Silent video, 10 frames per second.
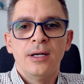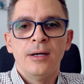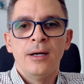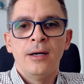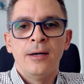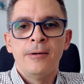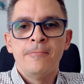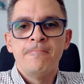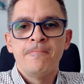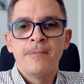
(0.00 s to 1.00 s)

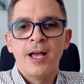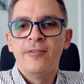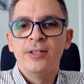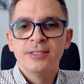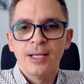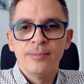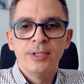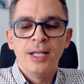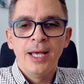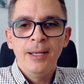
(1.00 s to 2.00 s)
having some
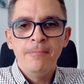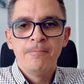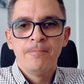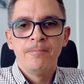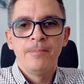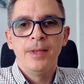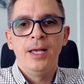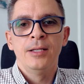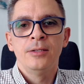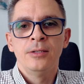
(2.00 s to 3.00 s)
delay,
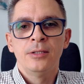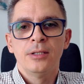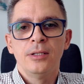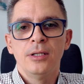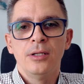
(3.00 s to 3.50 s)
and